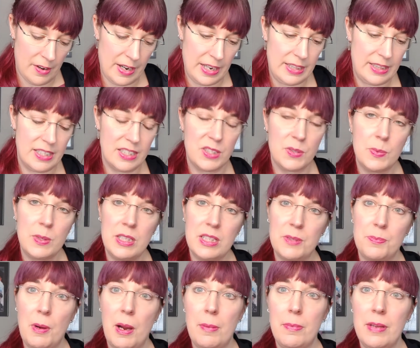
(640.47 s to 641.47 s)
right, this one is
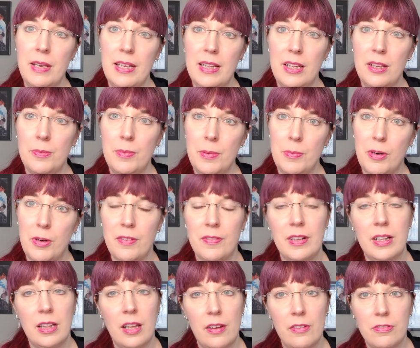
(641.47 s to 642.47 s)
probably a little bit more of
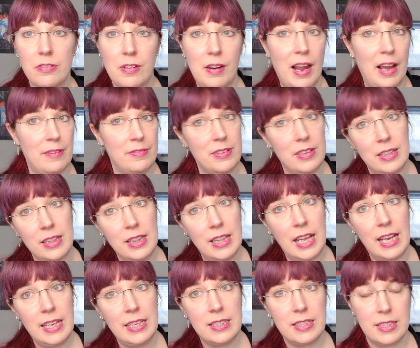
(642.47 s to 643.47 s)
a Lovecraft
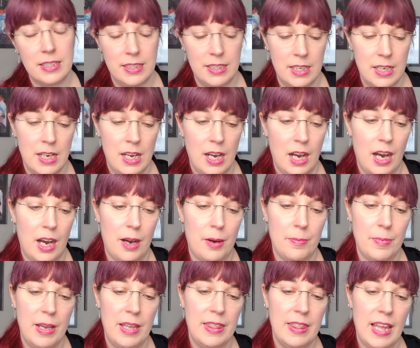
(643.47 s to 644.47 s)
light,
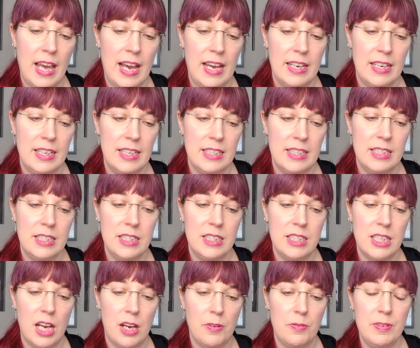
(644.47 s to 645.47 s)
and that
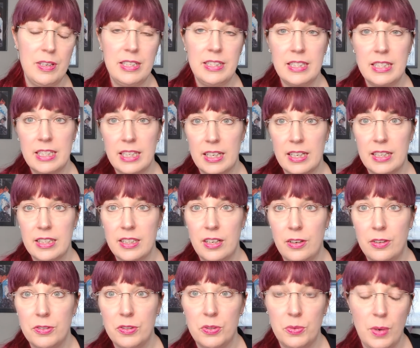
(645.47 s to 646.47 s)
is a recent young
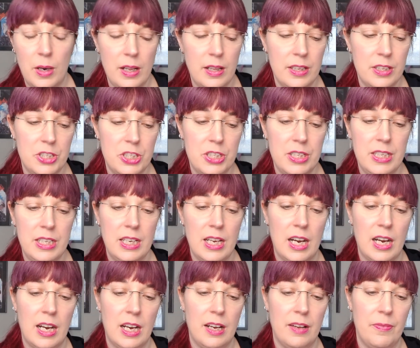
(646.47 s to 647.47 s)
adult duology,
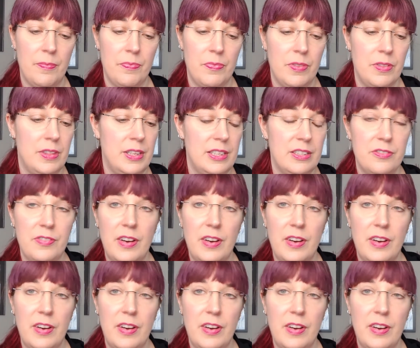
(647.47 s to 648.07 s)
These